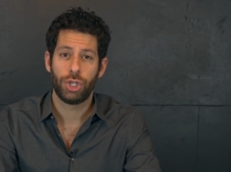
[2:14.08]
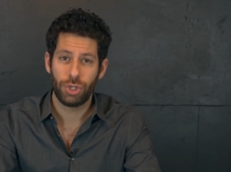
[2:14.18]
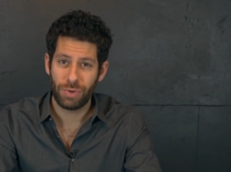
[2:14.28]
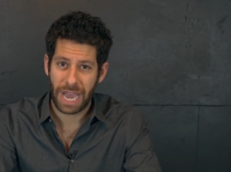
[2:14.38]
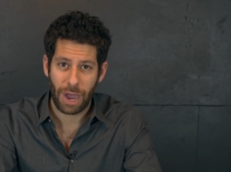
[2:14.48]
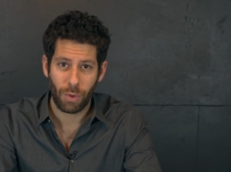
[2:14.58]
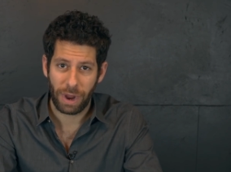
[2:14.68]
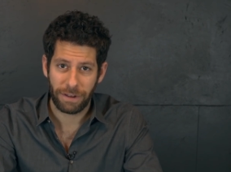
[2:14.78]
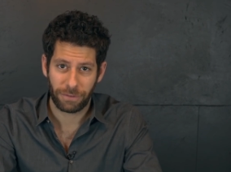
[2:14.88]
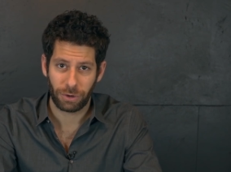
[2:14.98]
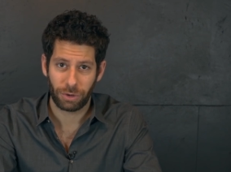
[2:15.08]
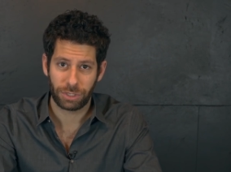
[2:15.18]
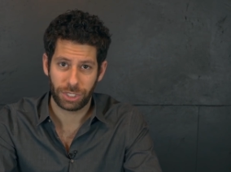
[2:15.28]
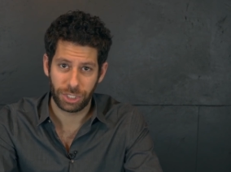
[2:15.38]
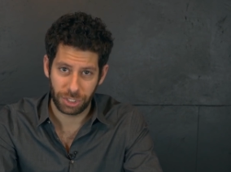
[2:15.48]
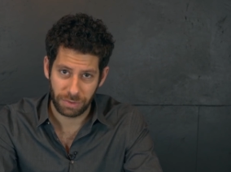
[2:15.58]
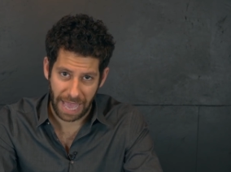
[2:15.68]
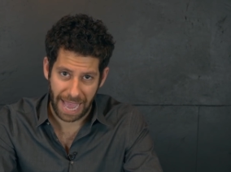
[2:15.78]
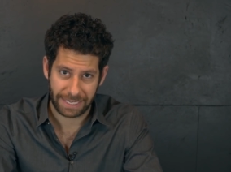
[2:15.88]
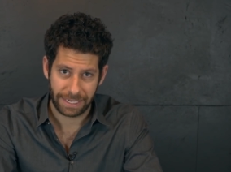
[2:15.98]
Do not wait for her to do
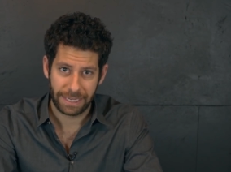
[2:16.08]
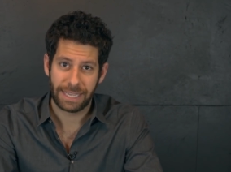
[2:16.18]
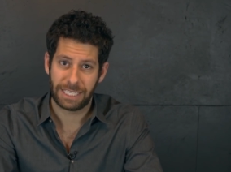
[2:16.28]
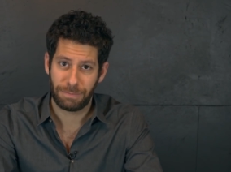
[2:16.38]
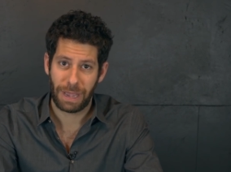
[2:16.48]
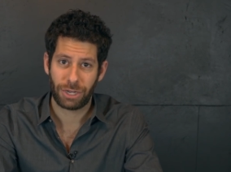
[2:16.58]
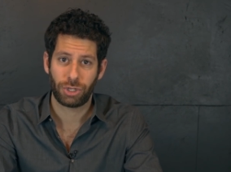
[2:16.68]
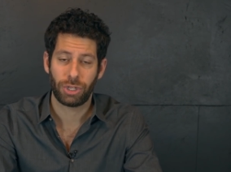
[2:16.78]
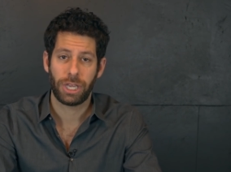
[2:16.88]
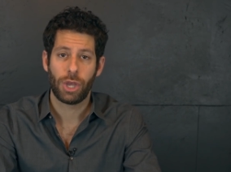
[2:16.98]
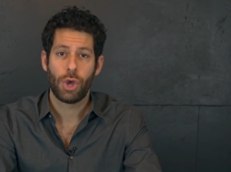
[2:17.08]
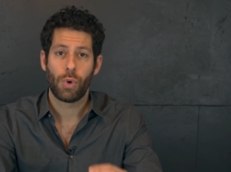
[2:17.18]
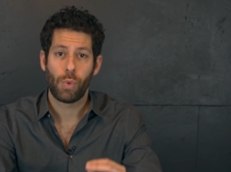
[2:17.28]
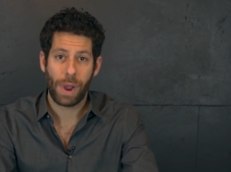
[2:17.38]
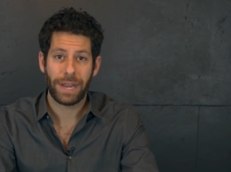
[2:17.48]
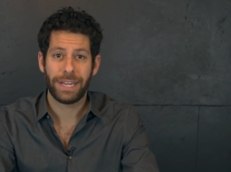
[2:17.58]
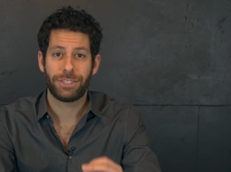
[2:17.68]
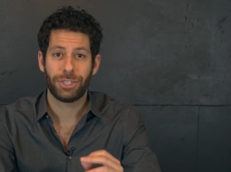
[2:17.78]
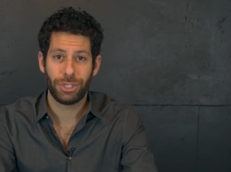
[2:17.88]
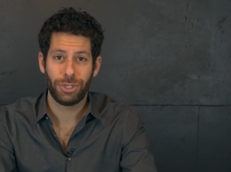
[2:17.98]
that, especially when
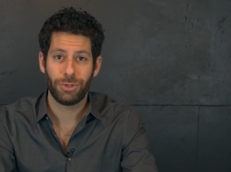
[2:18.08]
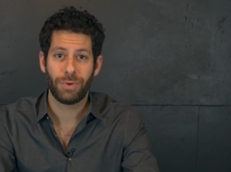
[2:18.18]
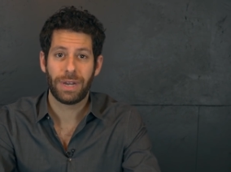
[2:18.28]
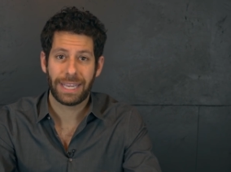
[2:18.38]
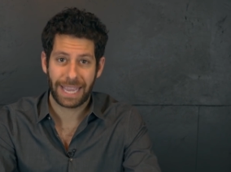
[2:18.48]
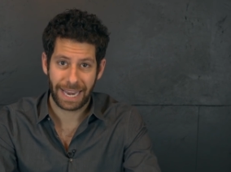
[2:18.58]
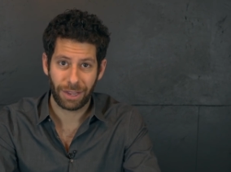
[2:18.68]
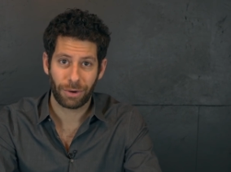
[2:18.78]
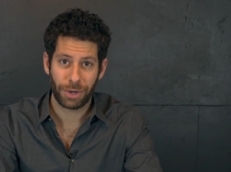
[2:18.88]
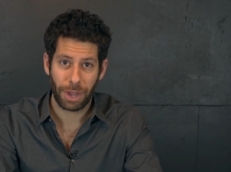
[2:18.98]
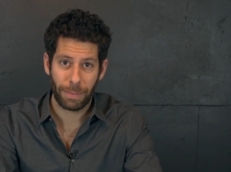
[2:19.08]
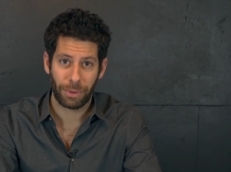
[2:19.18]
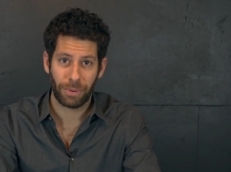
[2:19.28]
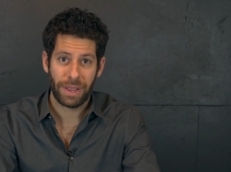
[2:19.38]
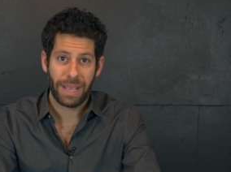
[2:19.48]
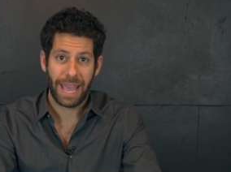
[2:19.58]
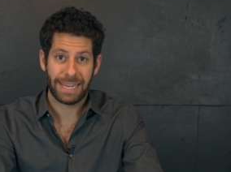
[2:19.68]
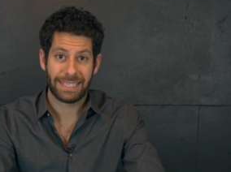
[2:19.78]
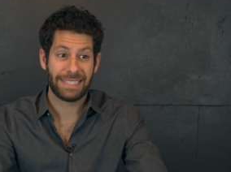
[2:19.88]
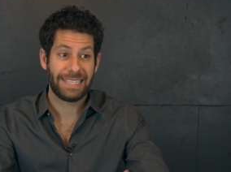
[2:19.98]
it's you getting her number and
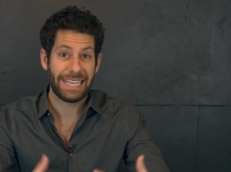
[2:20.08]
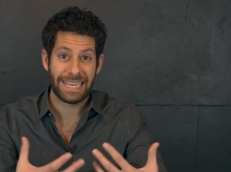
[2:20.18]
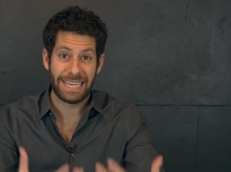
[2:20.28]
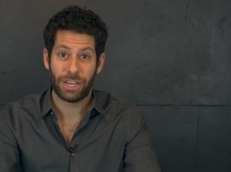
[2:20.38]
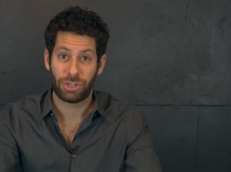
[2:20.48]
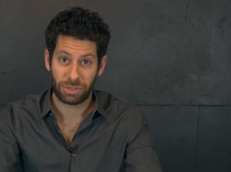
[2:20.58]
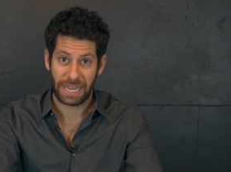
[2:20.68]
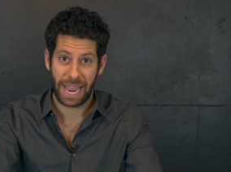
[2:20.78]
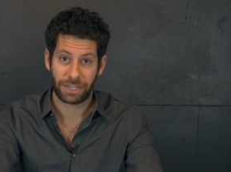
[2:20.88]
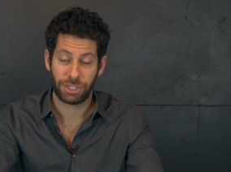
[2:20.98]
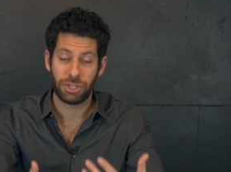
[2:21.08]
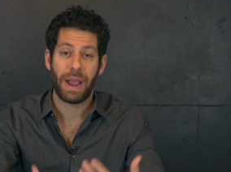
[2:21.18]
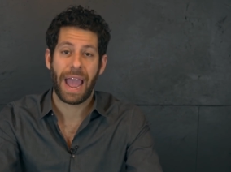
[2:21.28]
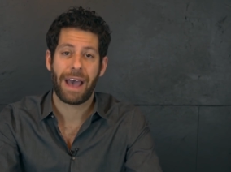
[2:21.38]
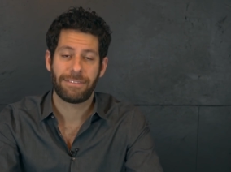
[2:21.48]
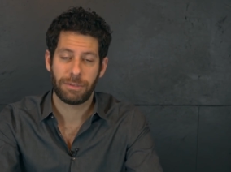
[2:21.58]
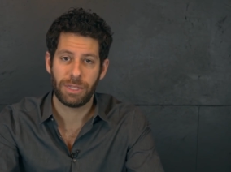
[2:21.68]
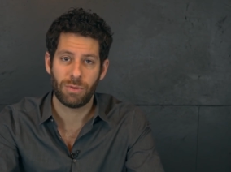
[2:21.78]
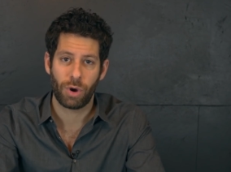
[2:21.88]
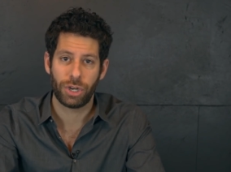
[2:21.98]
this is the initial text. You have to be
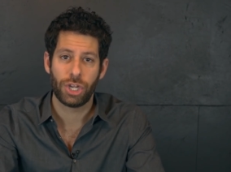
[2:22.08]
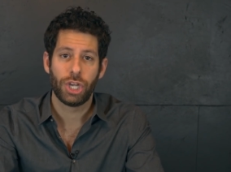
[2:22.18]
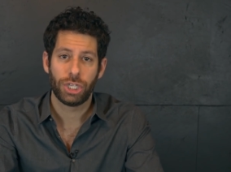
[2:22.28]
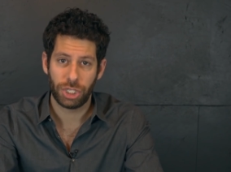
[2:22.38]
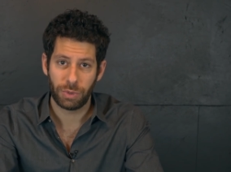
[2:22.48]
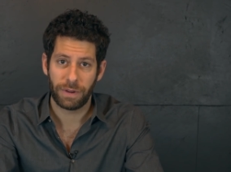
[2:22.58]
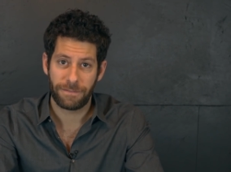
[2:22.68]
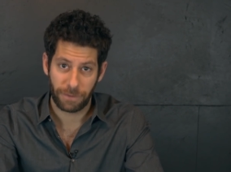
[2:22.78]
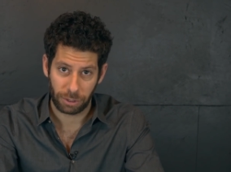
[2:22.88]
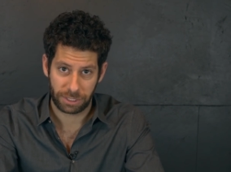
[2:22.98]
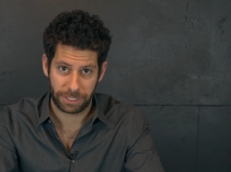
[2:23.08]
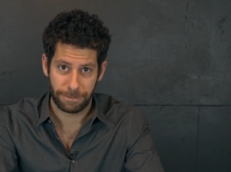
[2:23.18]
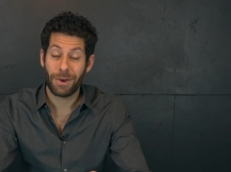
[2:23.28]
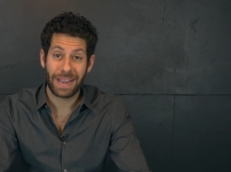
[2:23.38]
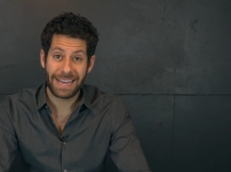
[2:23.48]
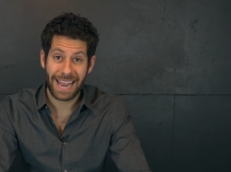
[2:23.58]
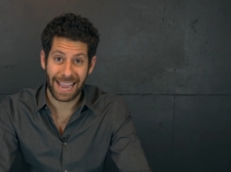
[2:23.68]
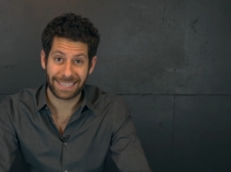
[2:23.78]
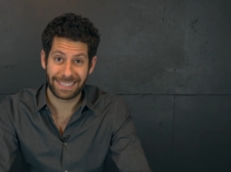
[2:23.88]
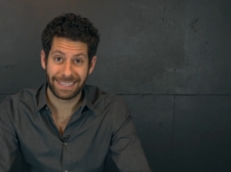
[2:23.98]
the one to do it first. Okay,
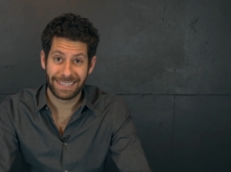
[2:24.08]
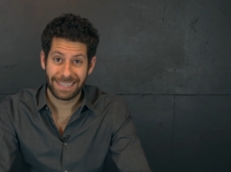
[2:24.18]
next.